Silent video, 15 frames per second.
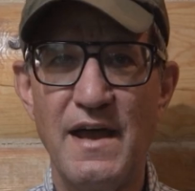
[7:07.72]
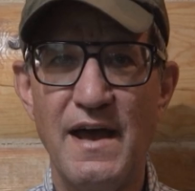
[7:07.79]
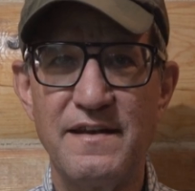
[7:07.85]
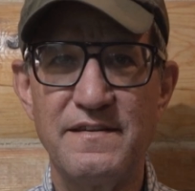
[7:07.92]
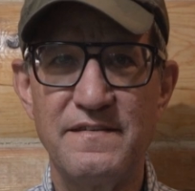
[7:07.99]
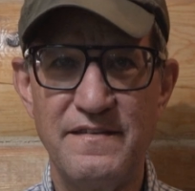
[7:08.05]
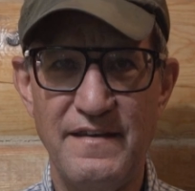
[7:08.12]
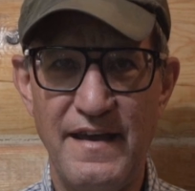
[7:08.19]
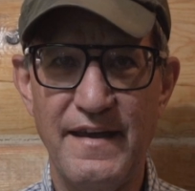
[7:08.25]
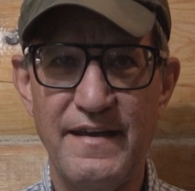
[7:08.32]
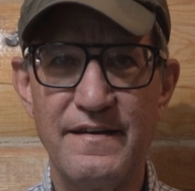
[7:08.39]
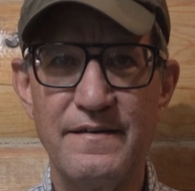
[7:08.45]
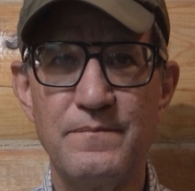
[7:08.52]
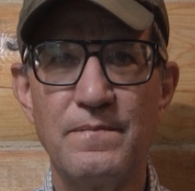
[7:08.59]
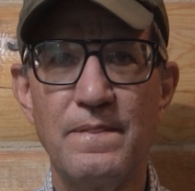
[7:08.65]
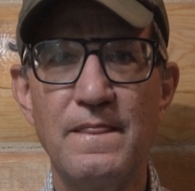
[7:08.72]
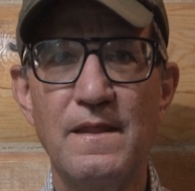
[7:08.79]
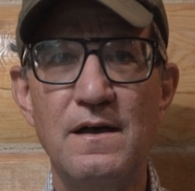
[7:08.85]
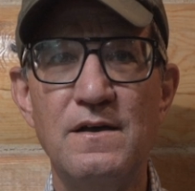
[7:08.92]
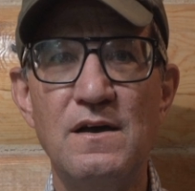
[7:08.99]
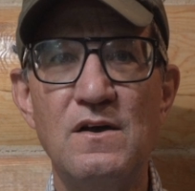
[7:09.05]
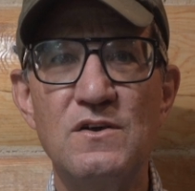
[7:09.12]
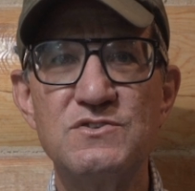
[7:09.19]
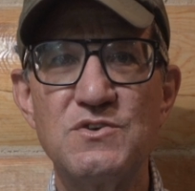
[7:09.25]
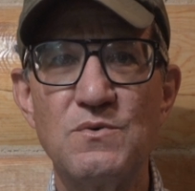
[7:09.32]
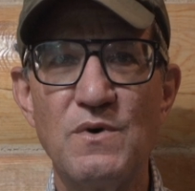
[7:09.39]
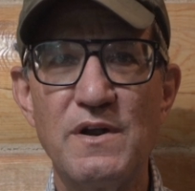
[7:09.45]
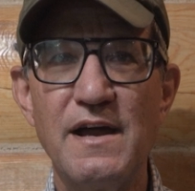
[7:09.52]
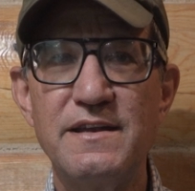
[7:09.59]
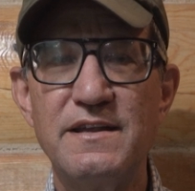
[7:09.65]
had to take. So
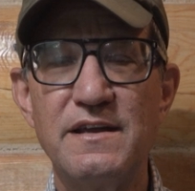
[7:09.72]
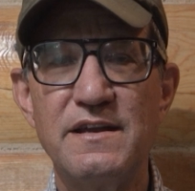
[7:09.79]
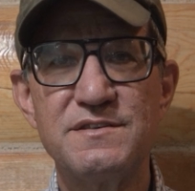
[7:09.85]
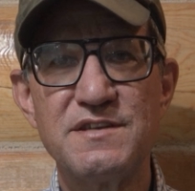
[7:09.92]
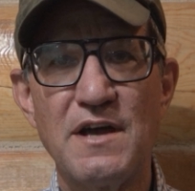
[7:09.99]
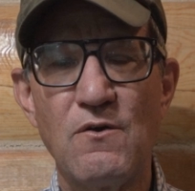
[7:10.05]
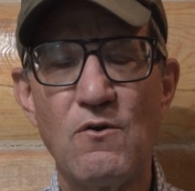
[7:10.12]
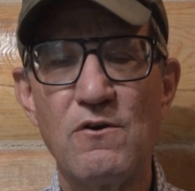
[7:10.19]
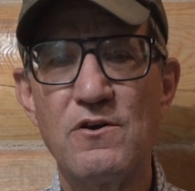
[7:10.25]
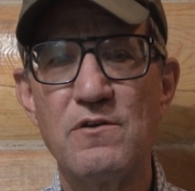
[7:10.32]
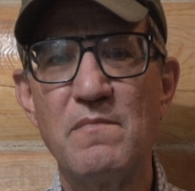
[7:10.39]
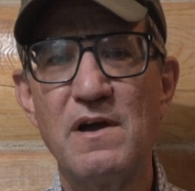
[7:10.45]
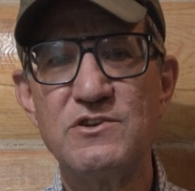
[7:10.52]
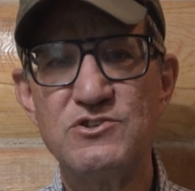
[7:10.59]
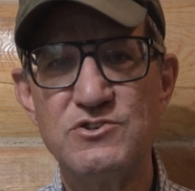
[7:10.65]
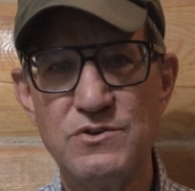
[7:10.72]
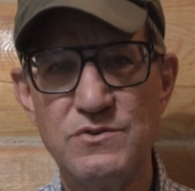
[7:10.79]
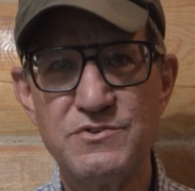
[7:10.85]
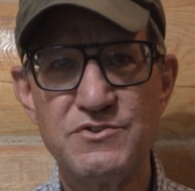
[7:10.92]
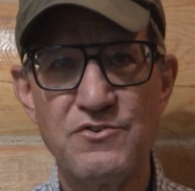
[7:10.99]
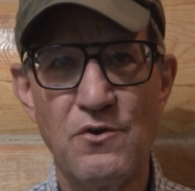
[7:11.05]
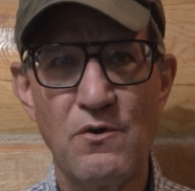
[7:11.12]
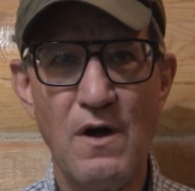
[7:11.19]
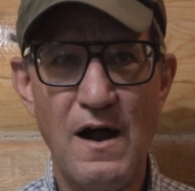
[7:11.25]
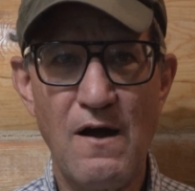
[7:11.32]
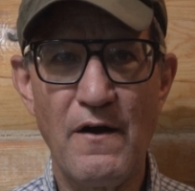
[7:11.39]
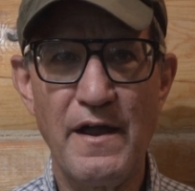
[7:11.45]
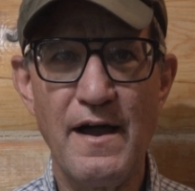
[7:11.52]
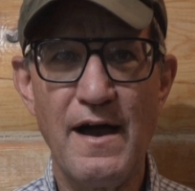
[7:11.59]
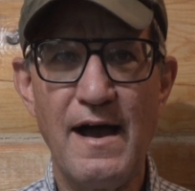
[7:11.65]
what I did is I ordered my shoes through
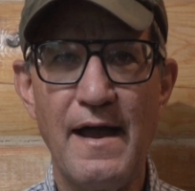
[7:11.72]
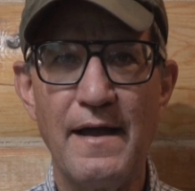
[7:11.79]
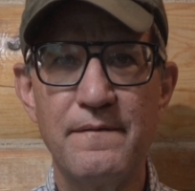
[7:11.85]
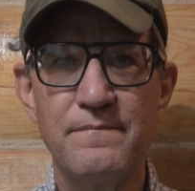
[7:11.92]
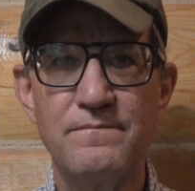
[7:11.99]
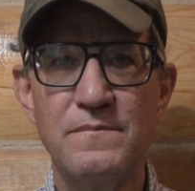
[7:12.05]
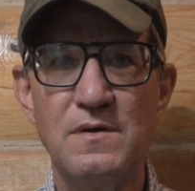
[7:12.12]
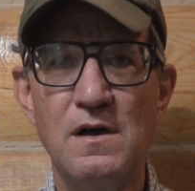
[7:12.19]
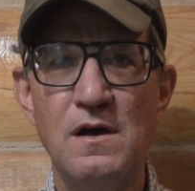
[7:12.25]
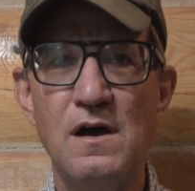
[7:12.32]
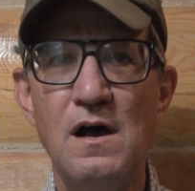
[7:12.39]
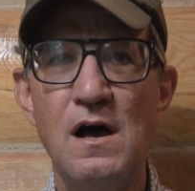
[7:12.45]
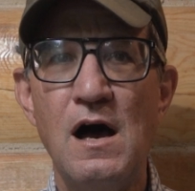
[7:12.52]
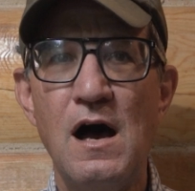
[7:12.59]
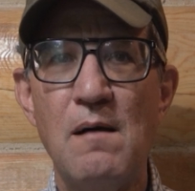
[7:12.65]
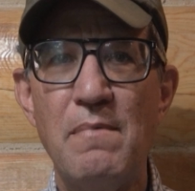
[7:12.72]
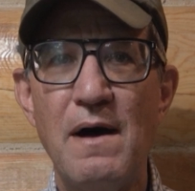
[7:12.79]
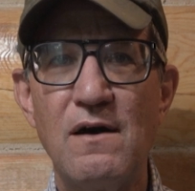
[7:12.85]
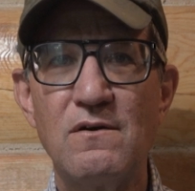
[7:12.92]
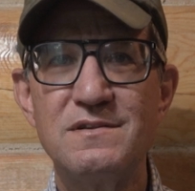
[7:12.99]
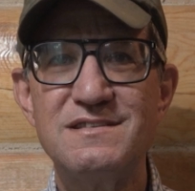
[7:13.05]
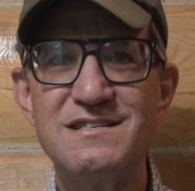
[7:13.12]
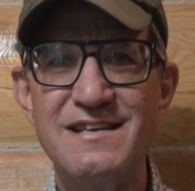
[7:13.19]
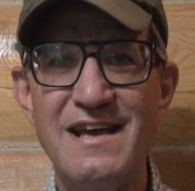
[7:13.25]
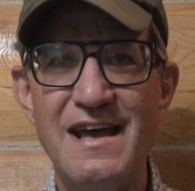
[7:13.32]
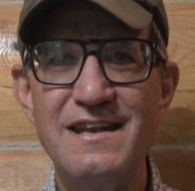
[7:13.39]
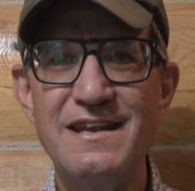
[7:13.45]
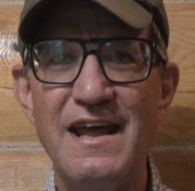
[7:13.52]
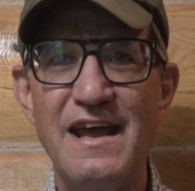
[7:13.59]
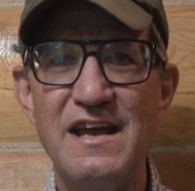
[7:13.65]
REI. About
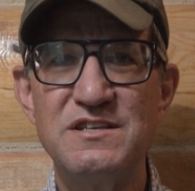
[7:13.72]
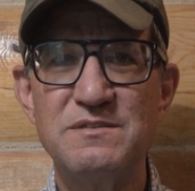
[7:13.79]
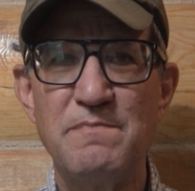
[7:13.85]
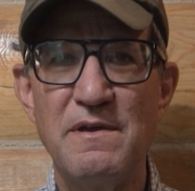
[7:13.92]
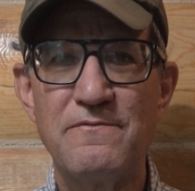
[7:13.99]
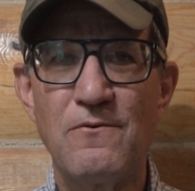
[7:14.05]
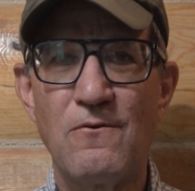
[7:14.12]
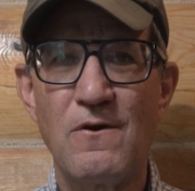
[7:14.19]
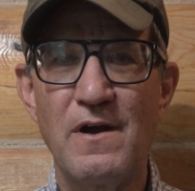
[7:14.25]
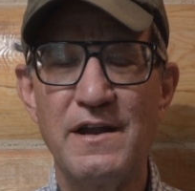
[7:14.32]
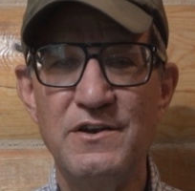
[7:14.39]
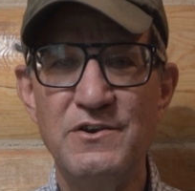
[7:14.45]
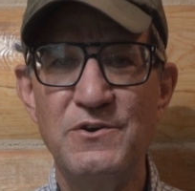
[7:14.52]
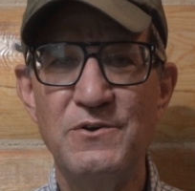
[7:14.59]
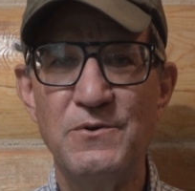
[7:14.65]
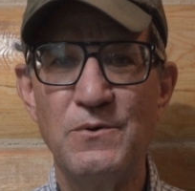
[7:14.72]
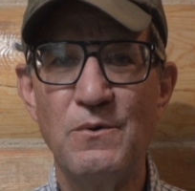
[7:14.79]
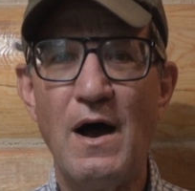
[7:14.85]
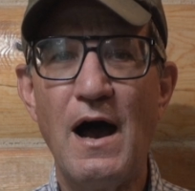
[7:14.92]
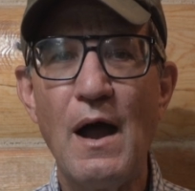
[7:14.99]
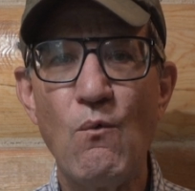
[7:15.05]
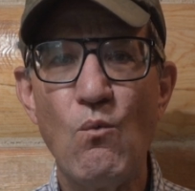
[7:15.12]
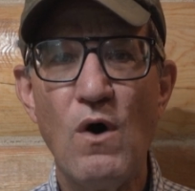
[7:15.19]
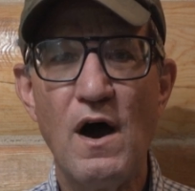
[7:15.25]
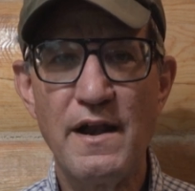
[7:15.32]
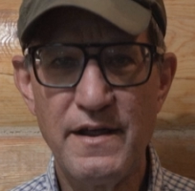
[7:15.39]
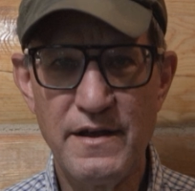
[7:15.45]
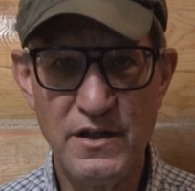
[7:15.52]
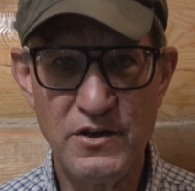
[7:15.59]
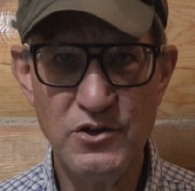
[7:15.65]
10 days before I knew I
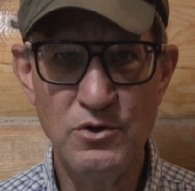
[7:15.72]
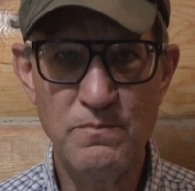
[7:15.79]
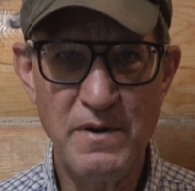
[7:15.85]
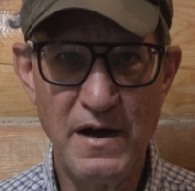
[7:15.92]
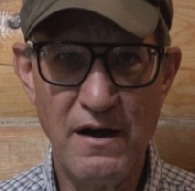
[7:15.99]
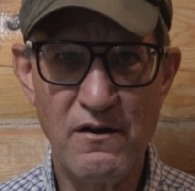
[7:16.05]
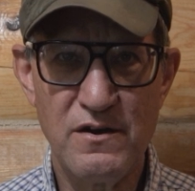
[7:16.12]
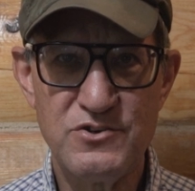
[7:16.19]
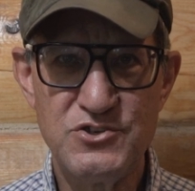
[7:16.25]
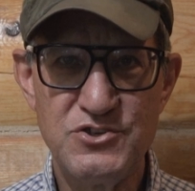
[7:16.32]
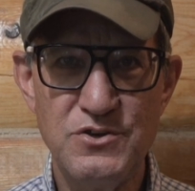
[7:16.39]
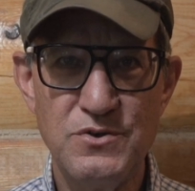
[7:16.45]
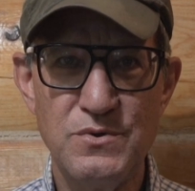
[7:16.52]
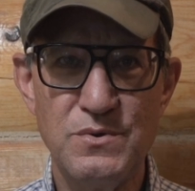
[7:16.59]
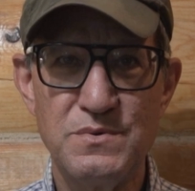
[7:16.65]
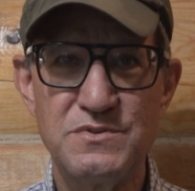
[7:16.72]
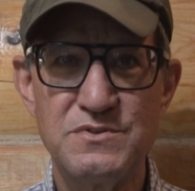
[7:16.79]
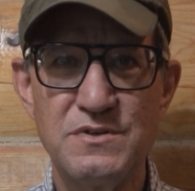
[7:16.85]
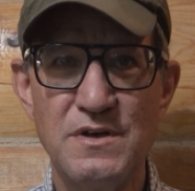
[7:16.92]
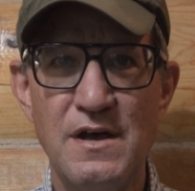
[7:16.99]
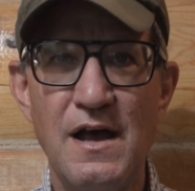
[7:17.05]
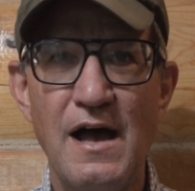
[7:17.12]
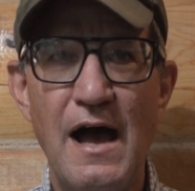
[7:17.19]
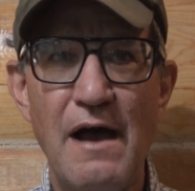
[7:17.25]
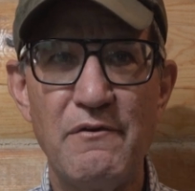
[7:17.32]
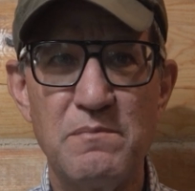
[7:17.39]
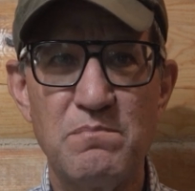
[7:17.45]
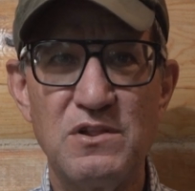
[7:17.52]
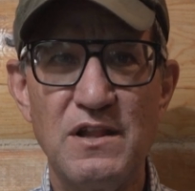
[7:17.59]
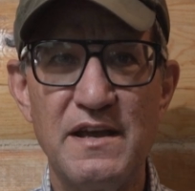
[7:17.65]
wanted a new pair of shoes, I
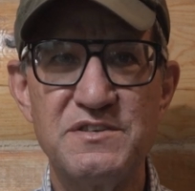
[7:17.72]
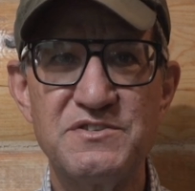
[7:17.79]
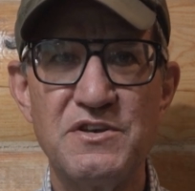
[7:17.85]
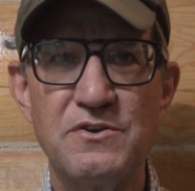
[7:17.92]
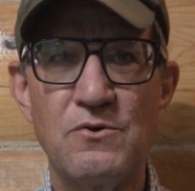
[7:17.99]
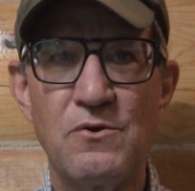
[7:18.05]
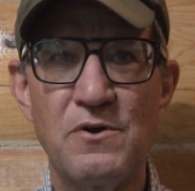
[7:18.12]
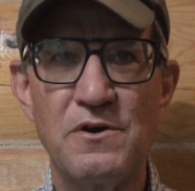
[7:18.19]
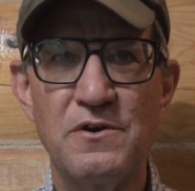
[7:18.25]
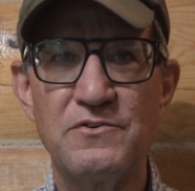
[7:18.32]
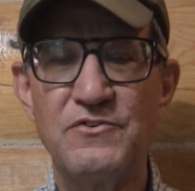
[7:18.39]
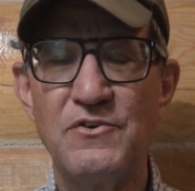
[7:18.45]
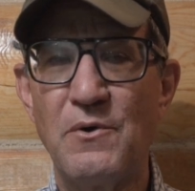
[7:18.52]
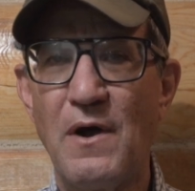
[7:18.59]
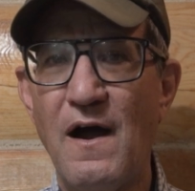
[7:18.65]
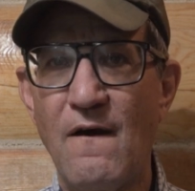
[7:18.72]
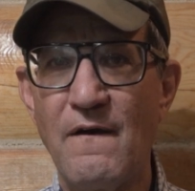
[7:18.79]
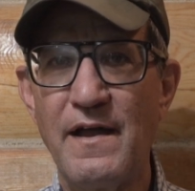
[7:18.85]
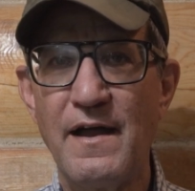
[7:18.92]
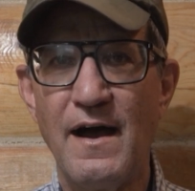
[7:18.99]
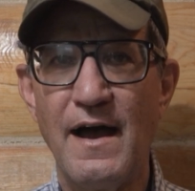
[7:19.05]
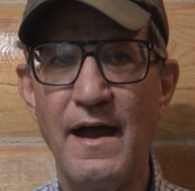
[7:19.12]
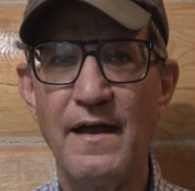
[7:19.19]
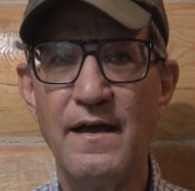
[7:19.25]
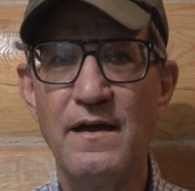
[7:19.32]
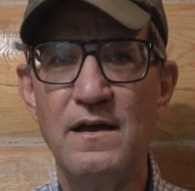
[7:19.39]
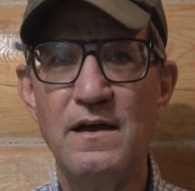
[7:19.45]
would place an order to REI